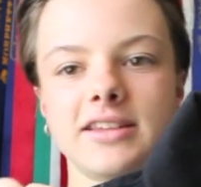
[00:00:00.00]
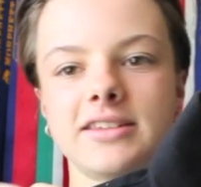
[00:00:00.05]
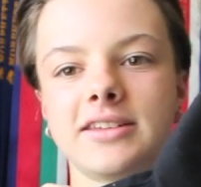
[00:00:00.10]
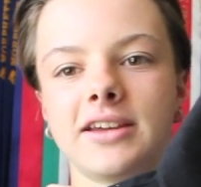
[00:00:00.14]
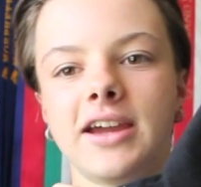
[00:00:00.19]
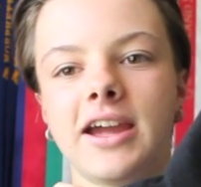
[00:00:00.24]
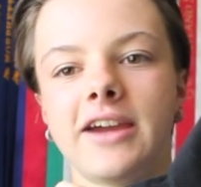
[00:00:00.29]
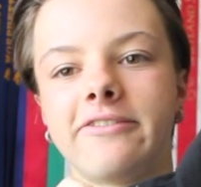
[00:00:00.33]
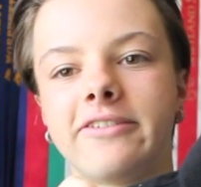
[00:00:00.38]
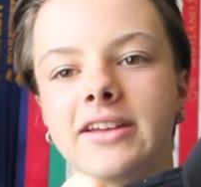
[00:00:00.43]

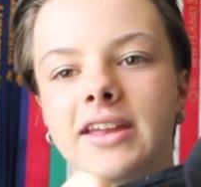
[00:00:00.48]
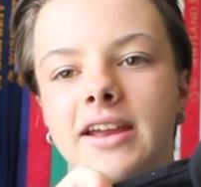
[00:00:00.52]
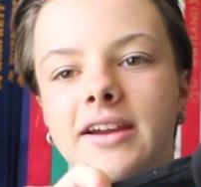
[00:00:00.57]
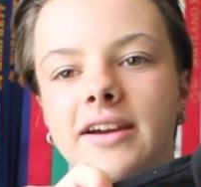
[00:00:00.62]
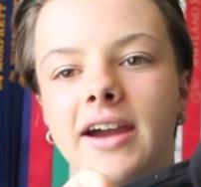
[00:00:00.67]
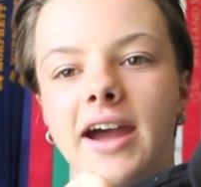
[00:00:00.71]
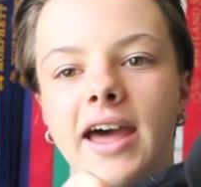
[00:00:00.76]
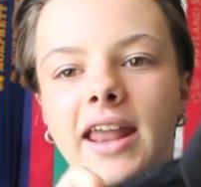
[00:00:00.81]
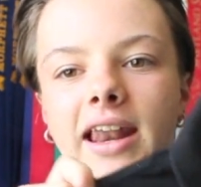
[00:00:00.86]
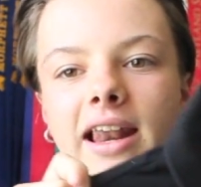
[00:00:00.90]
So every
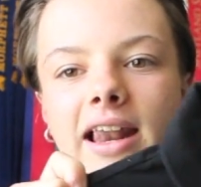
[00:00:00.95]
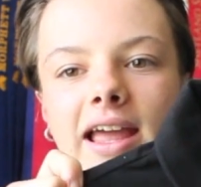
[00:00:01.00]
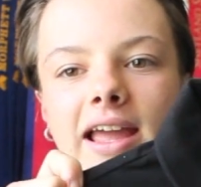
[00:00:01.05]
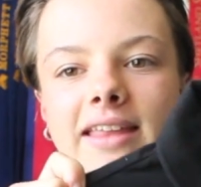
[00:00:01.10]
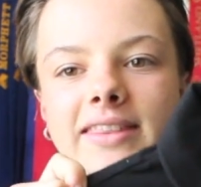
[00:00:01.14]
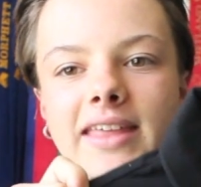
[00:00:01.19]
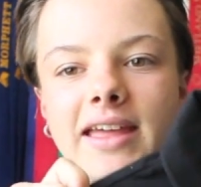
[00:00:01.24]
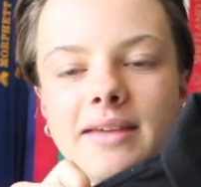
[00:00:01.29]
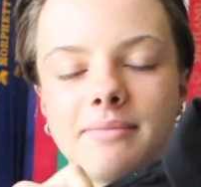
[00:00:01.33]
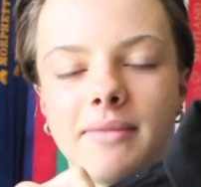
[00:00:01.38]
year at
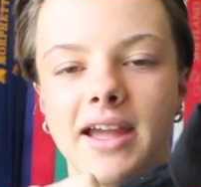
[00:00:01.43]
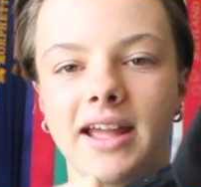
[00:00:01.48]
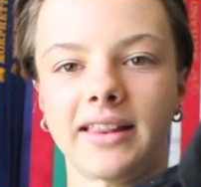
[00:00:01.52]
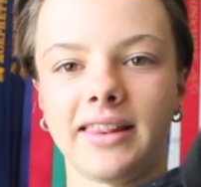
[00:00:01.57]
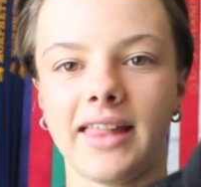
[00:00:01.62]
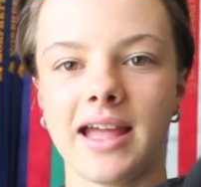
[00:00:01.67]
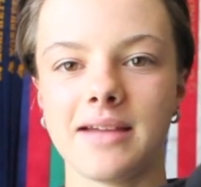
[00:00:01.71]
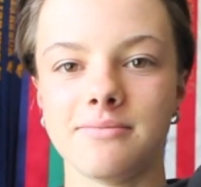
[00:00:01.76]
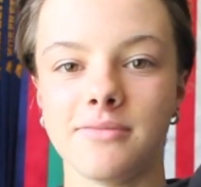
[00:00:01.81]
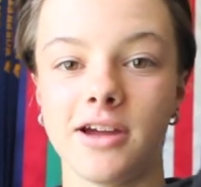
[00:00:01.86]
Adelaide they make
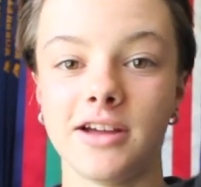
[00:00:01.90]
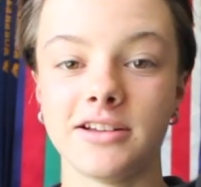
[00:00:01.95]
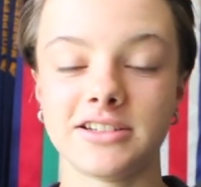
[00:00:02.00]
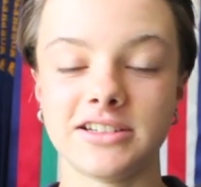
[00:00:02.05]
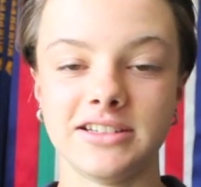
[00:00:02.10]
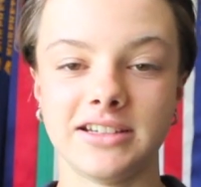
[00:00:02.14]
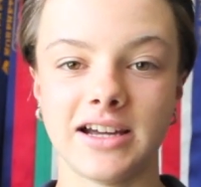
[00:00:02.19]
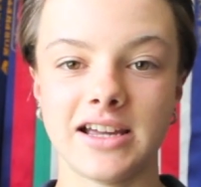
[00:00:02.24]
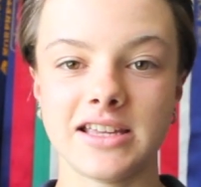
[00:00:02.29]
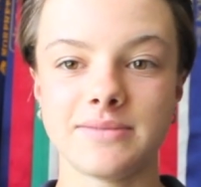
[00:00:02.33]
like
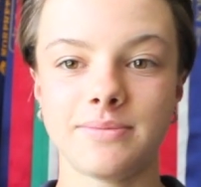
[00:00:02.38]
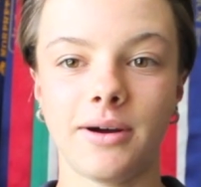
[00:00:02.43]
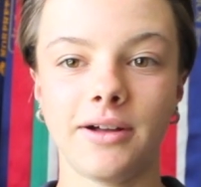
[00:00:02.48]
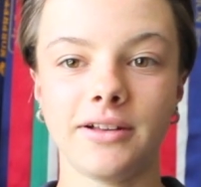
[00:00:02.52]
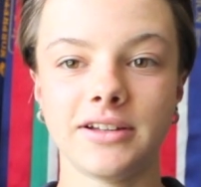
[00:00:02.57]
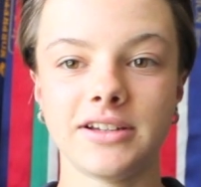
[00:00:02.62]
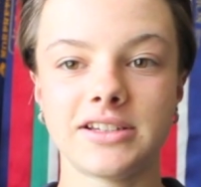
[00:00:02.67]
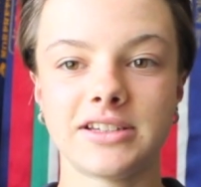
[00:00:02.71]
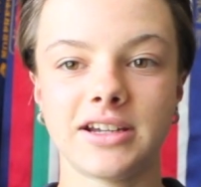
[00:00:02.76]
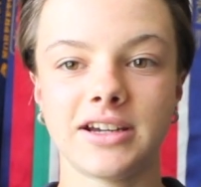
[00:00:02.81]
merchandise
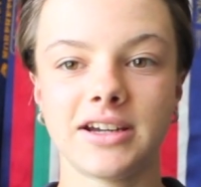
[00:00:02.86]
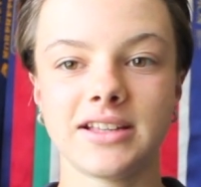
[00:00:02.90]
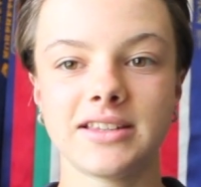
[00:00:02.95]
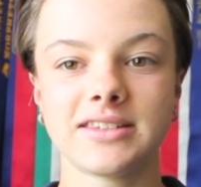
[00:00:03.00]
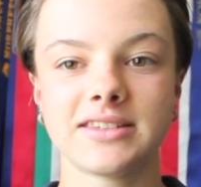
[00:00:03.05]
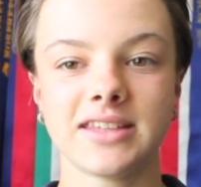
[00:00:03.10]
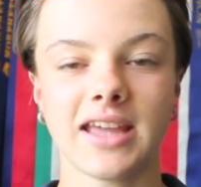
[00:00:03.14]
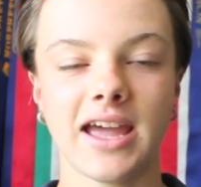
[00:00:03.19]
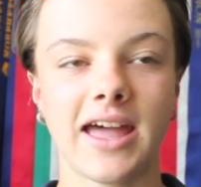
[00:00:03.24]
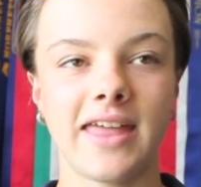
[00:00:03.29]
polo
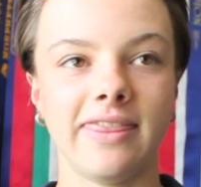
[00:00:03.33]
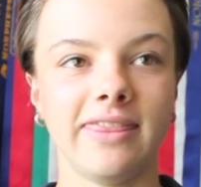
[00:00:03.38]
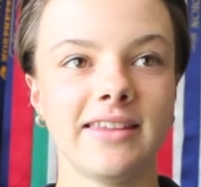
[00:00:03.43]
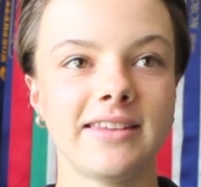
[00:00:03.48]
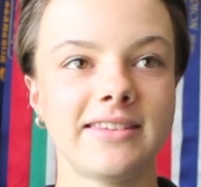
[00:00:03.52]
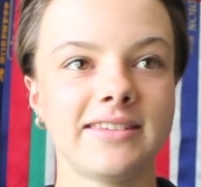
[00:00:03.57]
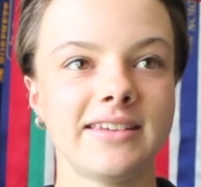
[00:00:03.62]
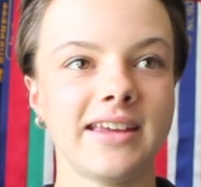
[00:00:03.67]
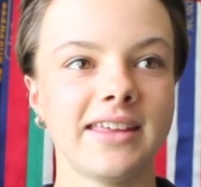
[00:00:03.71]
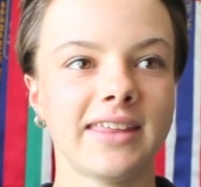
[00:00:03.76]
shirts, and
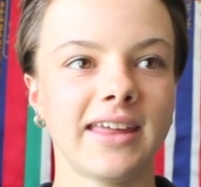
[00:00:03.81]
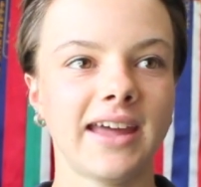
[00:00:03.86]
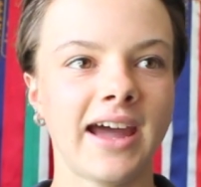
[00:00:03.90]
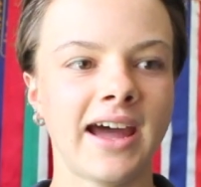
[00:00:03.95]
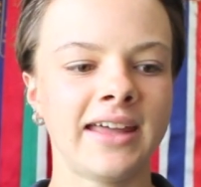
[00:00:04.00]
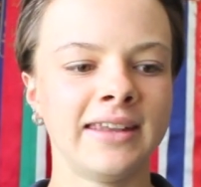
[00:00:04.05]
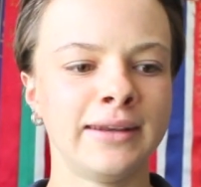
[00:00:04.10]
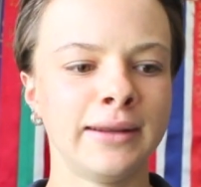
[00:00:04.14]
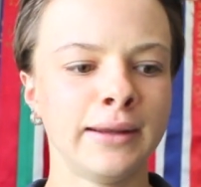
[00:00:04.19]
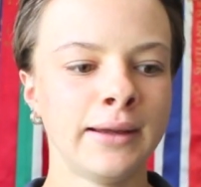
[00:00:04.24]
this year they
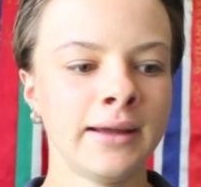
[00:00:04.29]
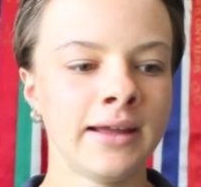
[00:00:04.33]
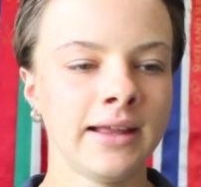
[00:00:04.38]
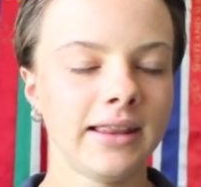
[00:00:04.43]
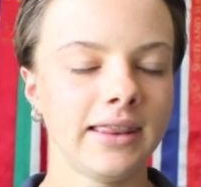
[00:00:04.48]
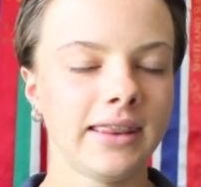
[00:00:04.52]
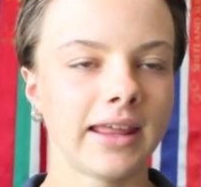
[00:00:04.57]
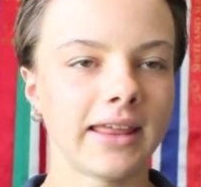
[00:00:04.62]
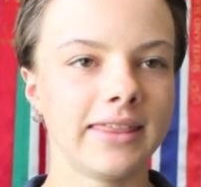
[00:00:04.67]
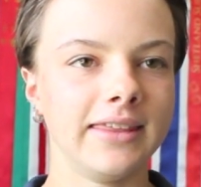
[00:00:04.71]
had
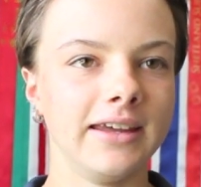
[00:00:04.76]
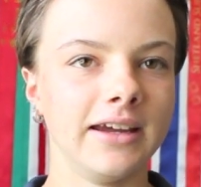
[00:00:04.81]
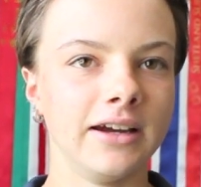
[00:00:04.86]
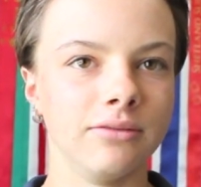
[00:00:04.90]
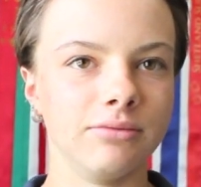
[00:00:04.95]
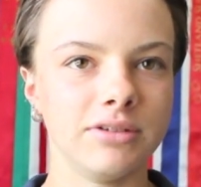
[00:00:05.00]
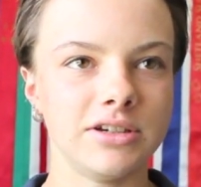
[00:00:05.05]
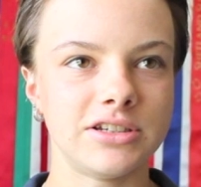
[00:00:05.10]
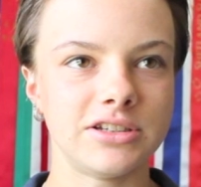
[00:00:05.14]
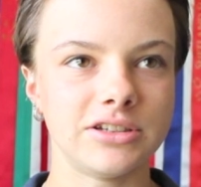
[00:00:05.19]
like the
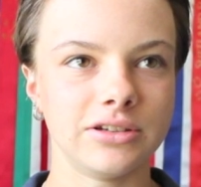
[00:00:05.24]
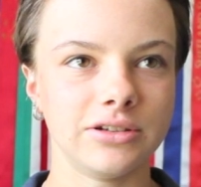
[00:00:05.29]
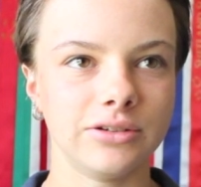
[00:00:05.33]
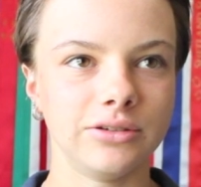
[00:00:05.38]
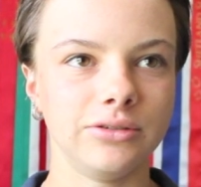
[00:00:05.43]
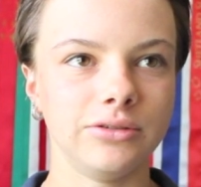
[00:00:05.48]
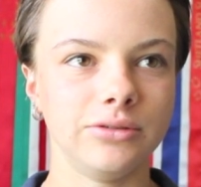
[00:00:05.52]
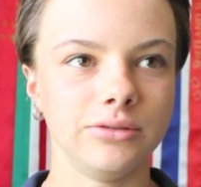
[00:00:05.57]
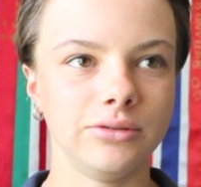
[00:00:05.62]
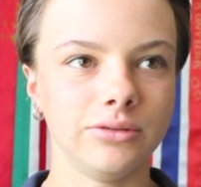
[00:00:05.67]

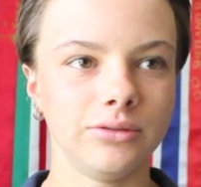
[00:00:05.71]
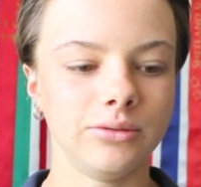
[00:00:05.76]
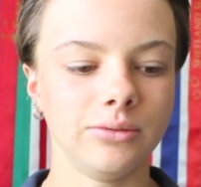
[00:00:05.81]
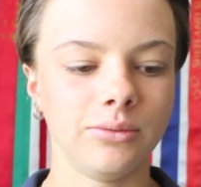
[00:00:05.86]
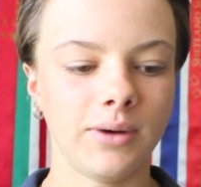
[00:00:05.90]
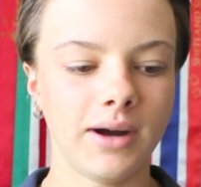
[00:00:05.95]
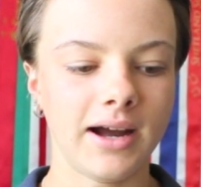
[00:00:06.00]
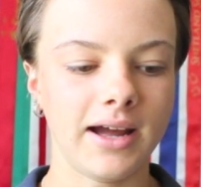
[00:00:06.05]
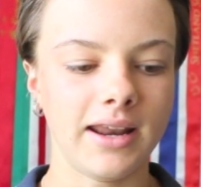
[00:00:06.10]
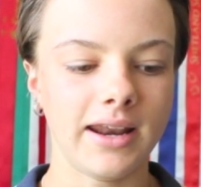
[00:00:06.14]
original
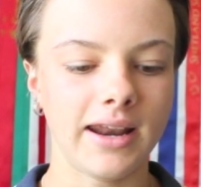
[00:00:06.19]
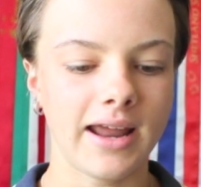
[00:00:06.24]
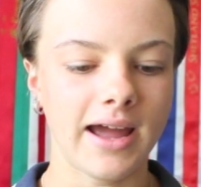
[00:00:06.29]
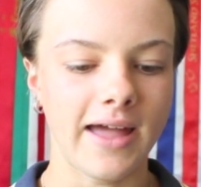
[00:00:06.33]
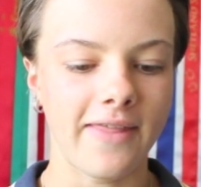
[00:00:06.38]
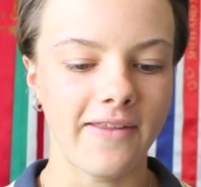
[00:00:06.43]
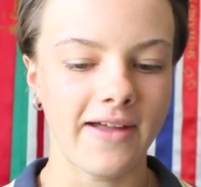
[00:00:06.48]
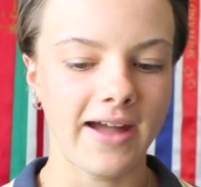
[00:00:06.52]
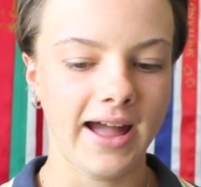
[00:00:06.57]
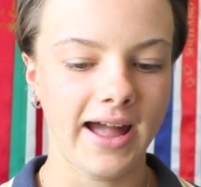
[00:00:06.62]
one
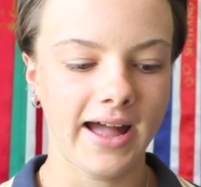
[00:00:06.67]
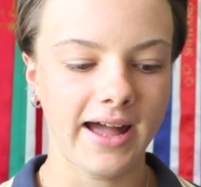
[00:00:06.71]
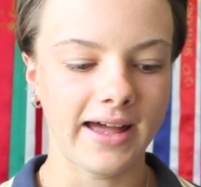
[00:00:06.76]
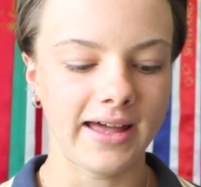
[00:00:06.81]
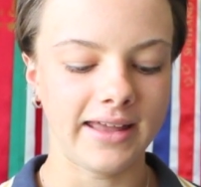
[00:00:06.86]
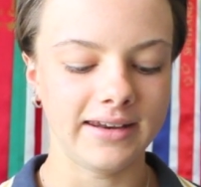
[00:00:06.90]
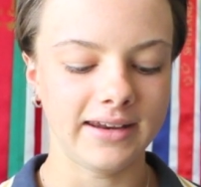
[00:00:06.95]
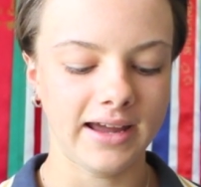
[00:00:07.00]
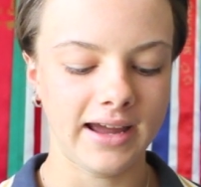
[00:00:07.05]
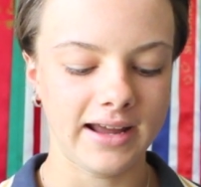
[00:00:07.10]
and they
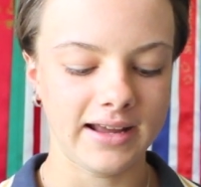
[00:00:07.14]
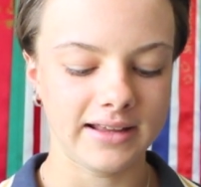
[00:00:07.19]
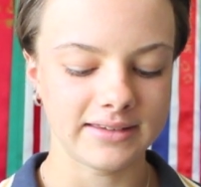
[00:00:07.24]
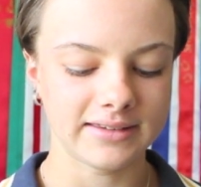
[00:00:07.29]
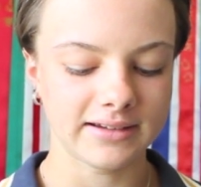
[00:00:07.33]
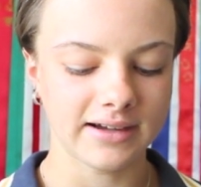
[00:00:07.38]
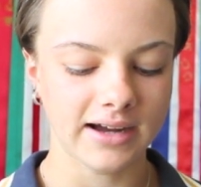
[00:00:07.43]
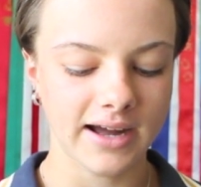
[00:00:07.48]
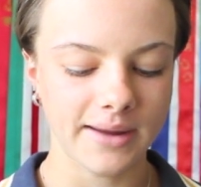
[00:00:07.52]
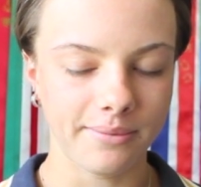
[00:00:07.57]
had a
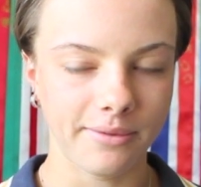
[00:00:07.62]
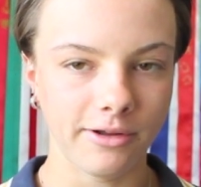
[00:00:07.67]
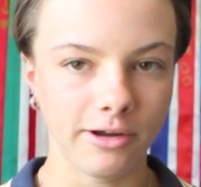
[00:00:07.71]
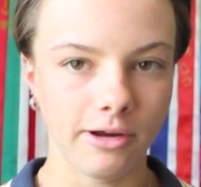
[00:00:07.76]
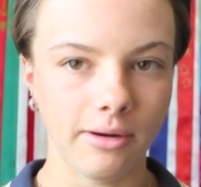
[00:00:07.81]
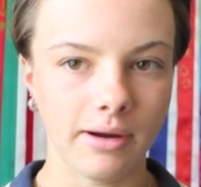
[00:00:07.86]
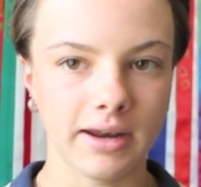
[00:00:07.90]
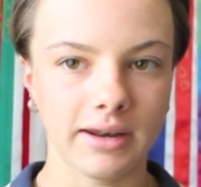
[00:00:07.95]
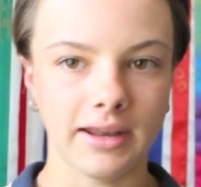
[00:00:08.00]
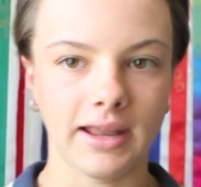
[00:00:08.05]
sky
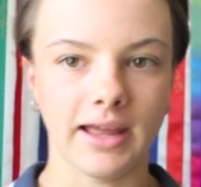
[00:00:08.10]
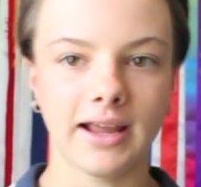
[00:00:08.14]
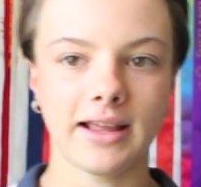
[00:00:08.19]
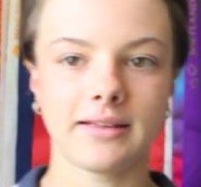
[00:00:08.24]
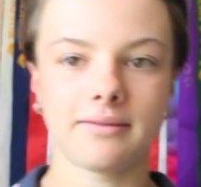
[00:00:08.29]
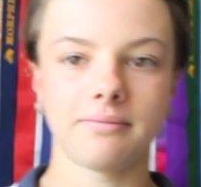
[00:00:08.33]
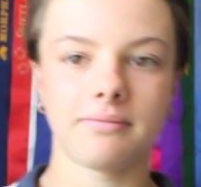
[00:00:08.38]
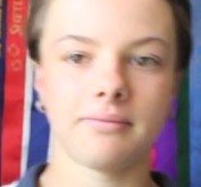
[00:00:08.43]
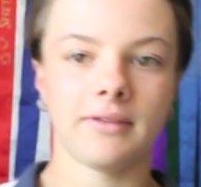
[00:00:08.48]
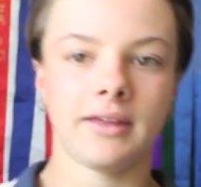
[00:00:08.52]
blue one, like
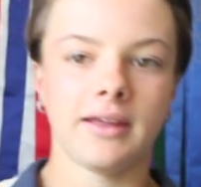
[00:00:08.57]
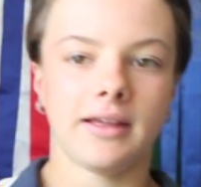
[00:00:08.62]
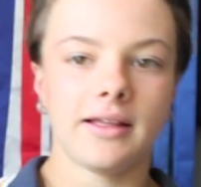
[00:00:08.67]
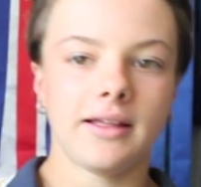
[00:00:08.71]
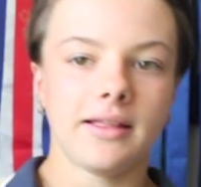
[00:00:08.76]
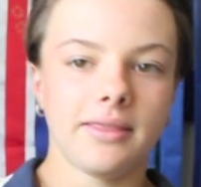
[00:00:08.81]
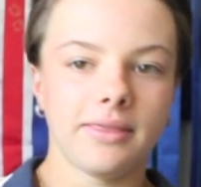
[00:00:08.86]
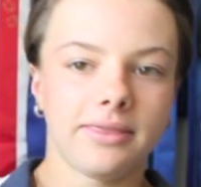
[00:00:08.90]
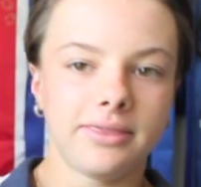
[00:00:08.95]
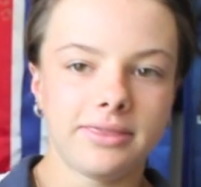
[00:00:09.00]

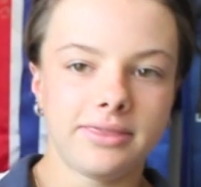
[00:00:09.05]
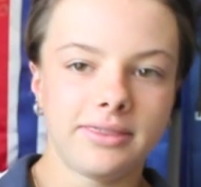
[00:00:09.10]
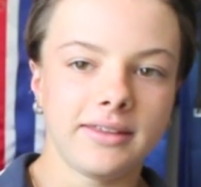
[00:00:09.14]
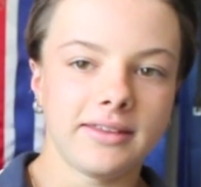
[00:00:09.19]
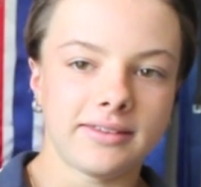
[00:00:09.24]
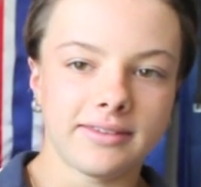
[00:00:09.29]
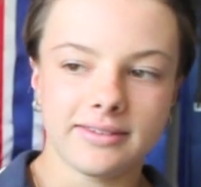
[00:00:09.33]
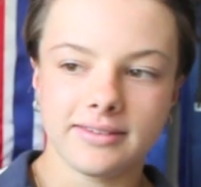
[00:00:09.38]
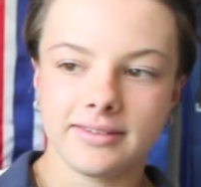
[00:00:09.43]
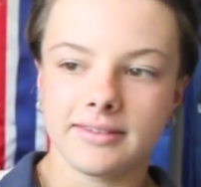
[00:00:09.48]

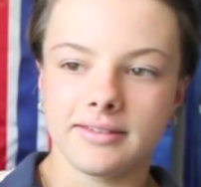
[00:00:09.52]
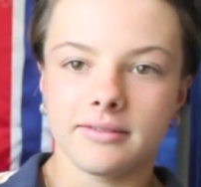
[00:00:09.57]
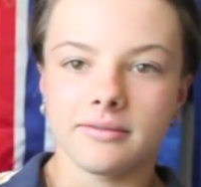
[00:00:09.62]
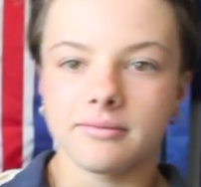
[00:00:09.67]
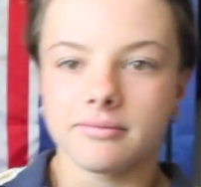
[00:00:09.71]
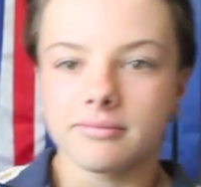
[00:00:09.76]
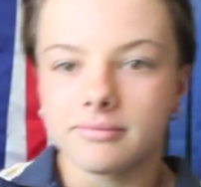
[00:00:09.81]
this